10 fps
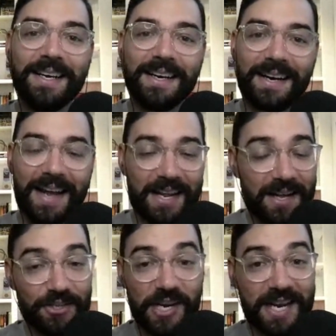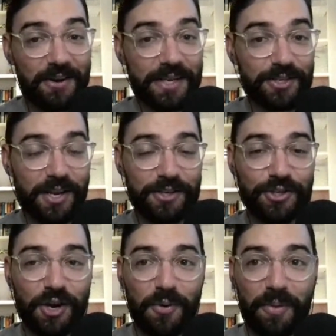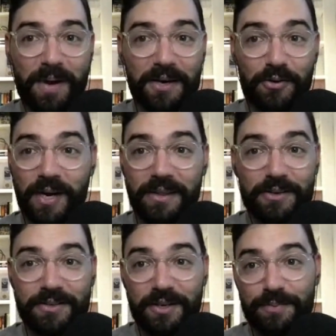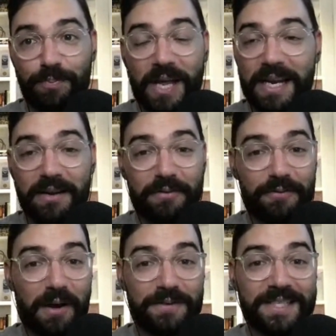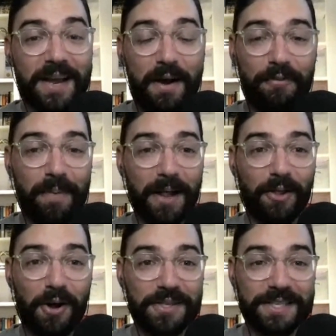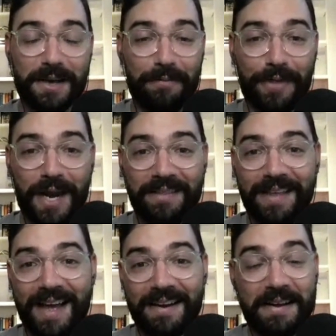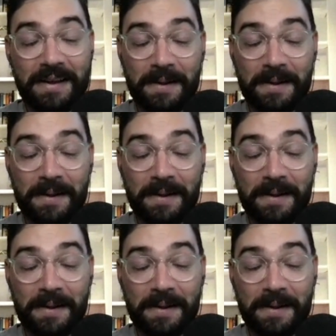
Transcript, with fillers: Uh, and, and, check out his his show with Ahman Green. There's there's plenty of of stay off my lawn stuff that that